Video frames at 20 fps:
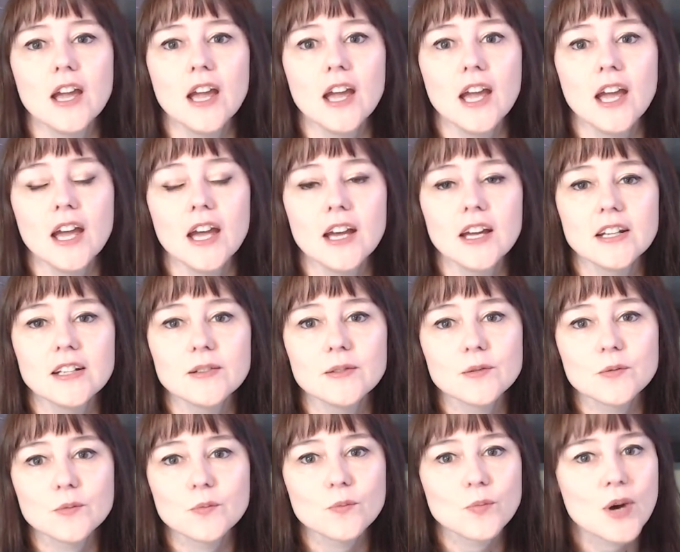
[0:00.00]
And
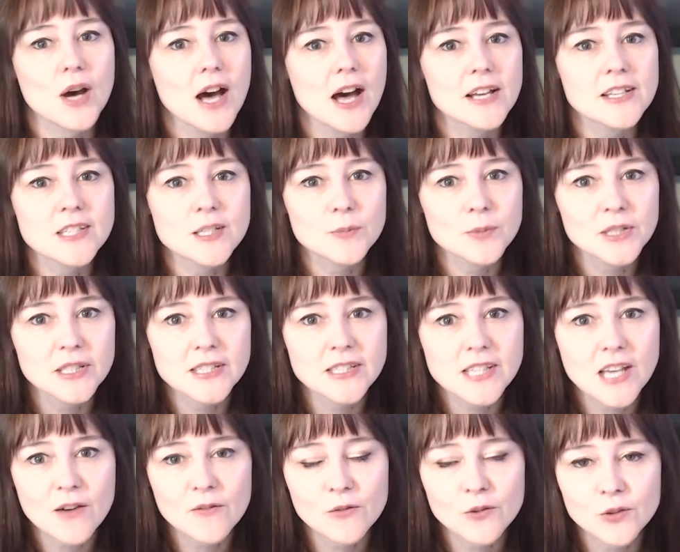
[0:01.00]
possibly
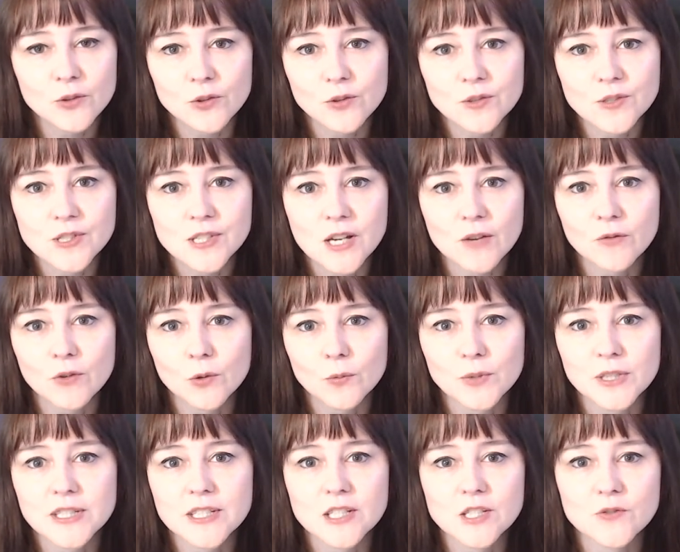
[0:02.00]
several several
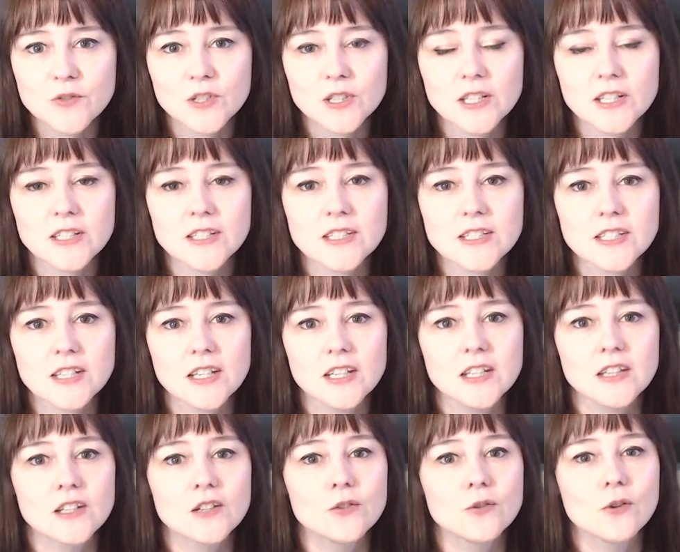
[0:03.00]
reasons for this.
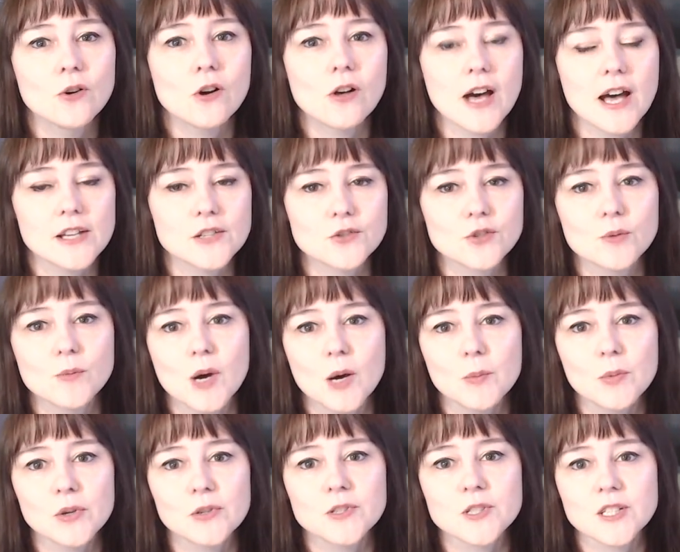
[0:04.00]
In the Google Classroom, I'll
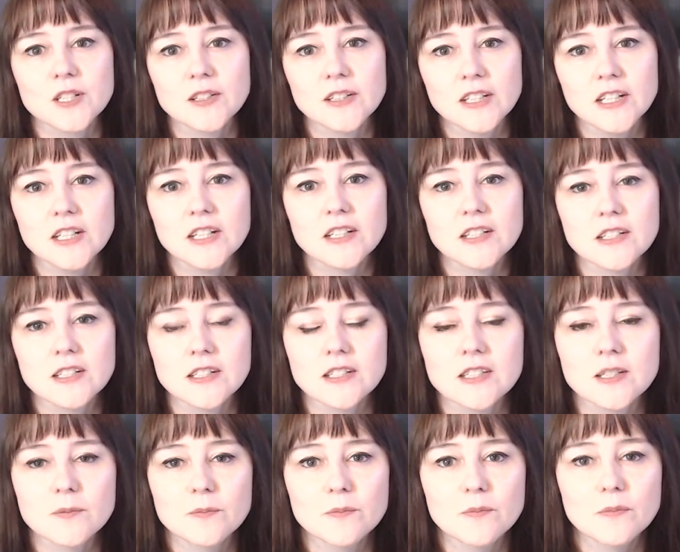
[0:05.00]
post a link to
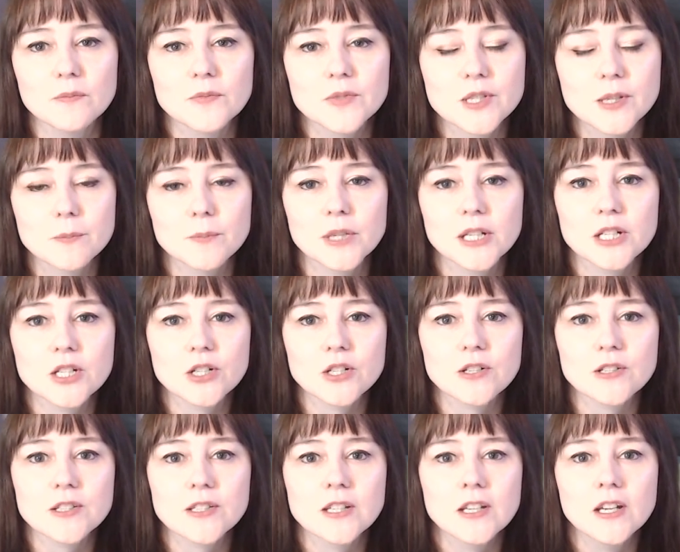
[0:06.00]
some some
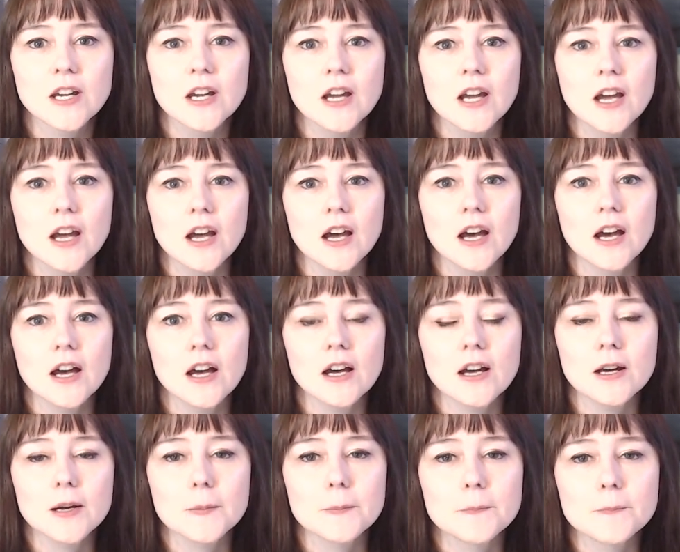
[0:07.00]
pictures.
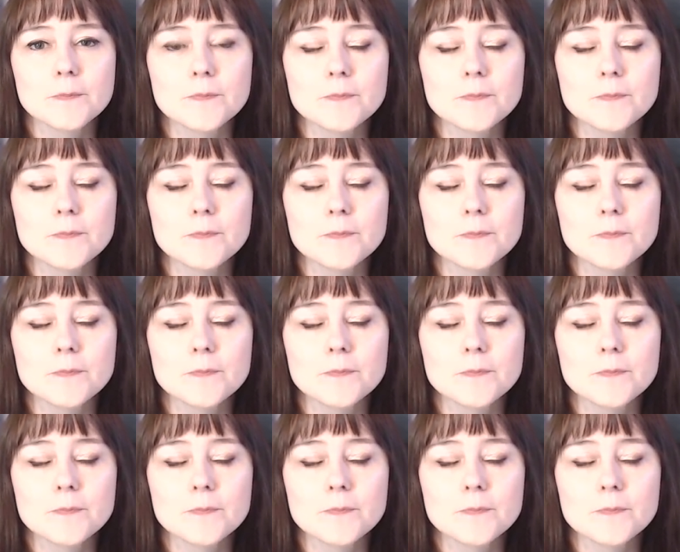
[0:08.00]
Um,